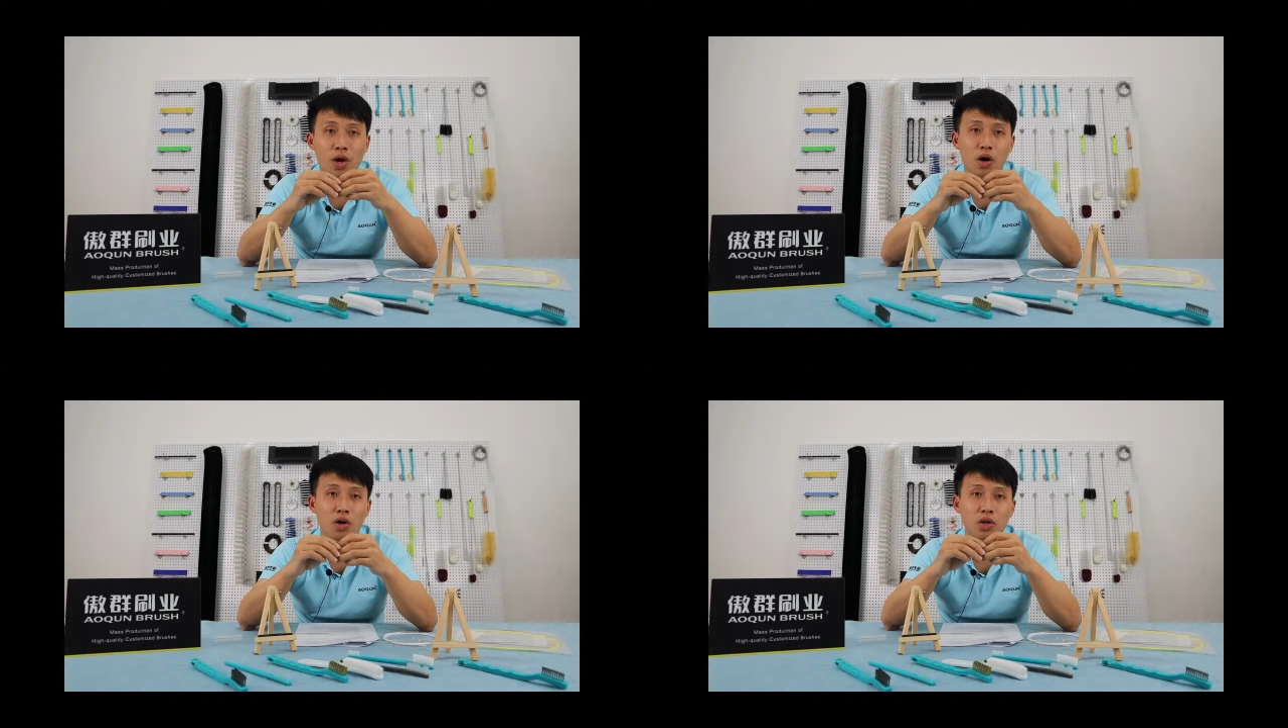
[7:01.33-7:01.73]

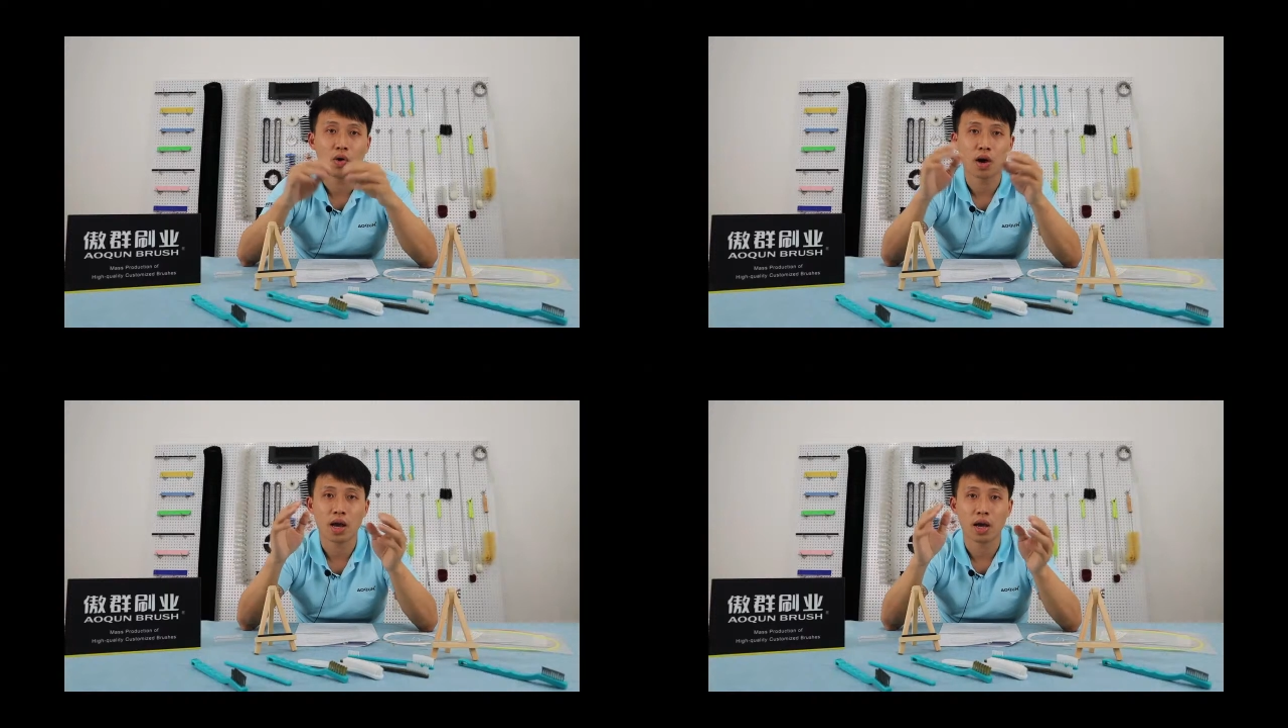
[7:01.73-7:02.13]
also
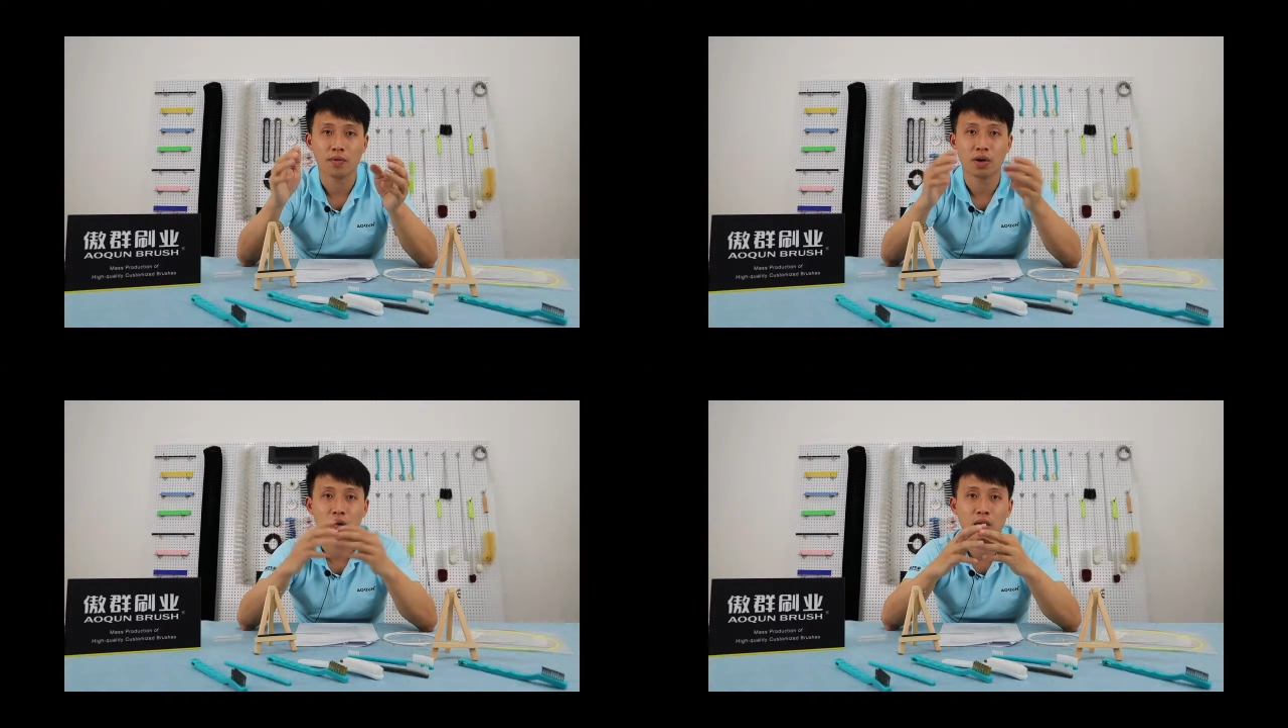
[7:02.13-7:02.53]
have
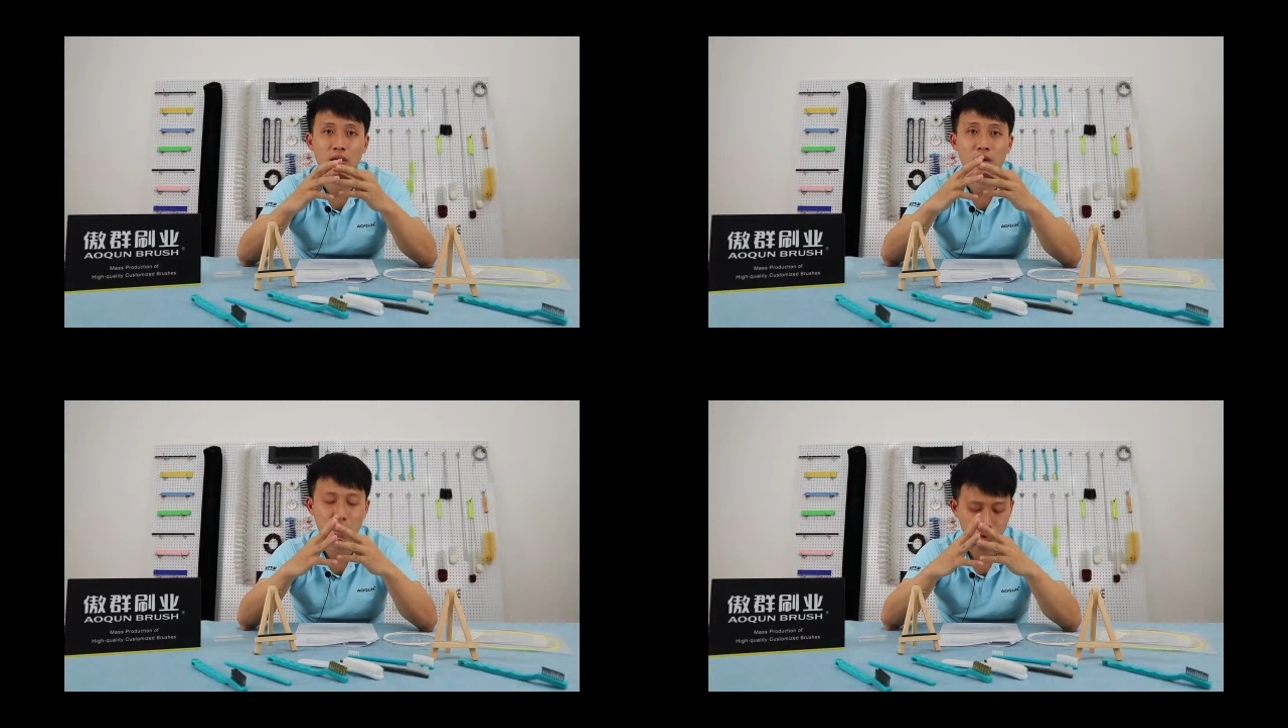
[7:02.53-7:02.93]
a
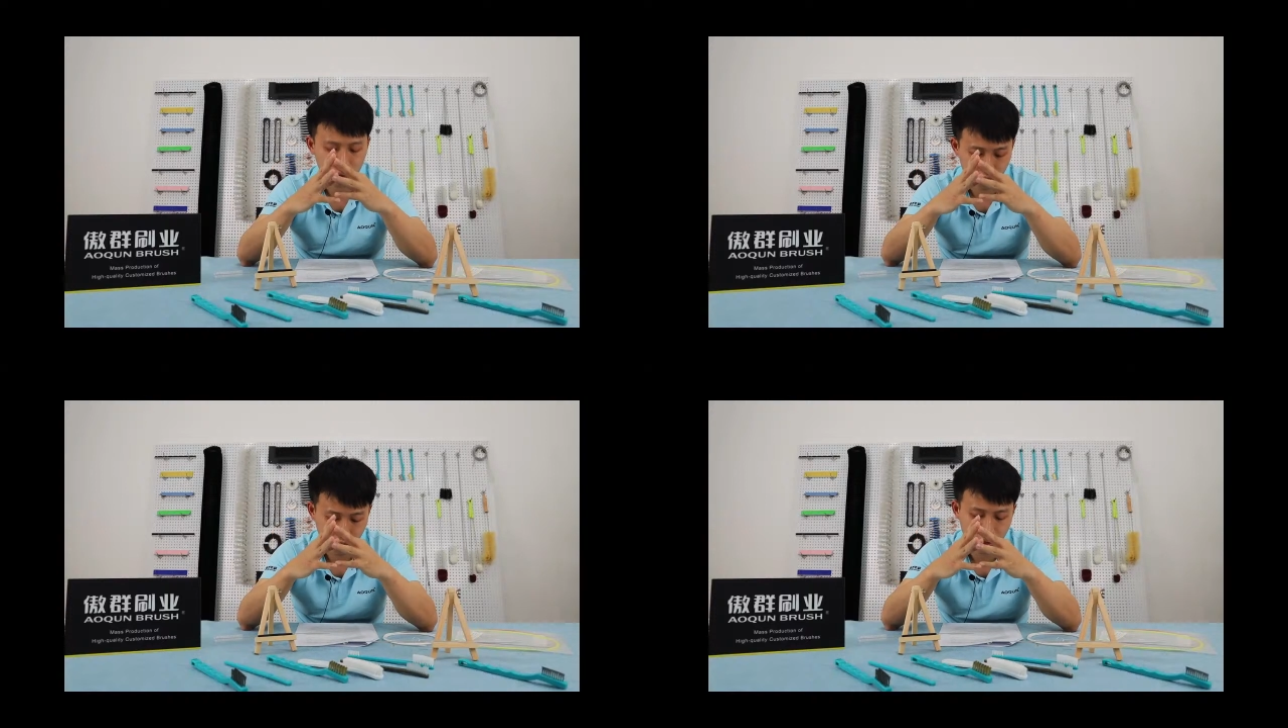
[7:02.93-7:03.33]

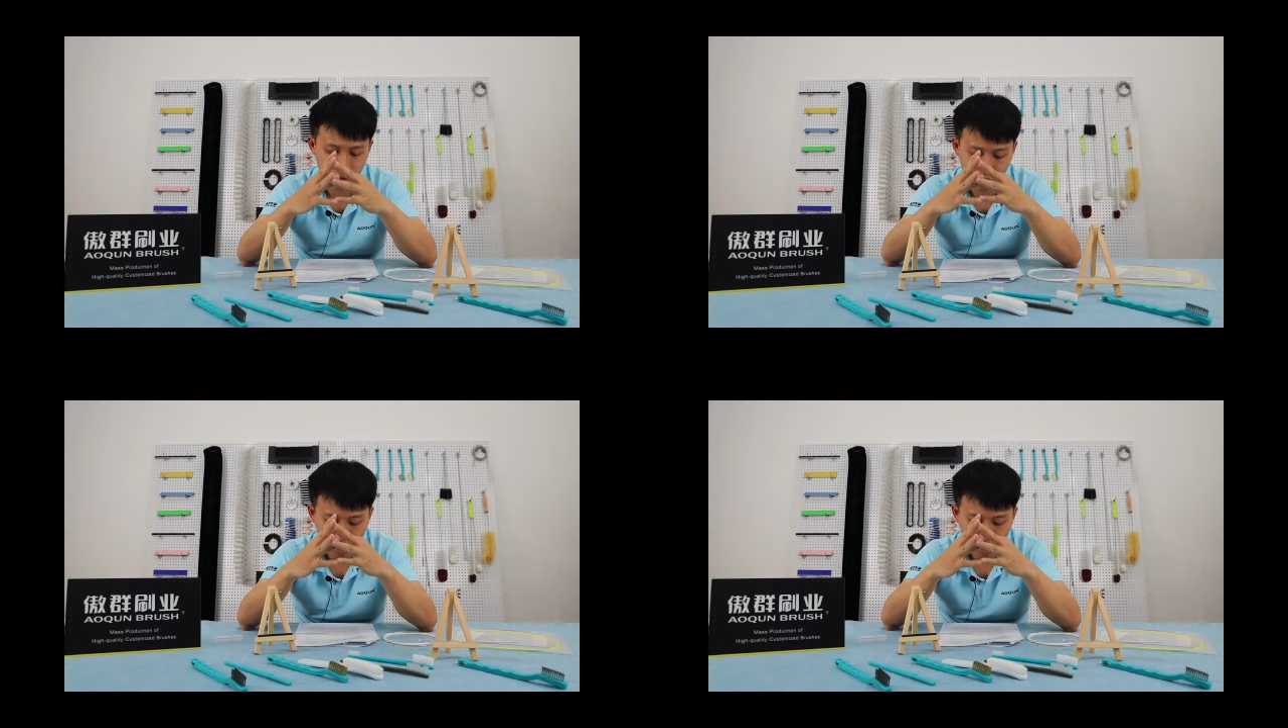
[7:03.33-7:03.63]
long-term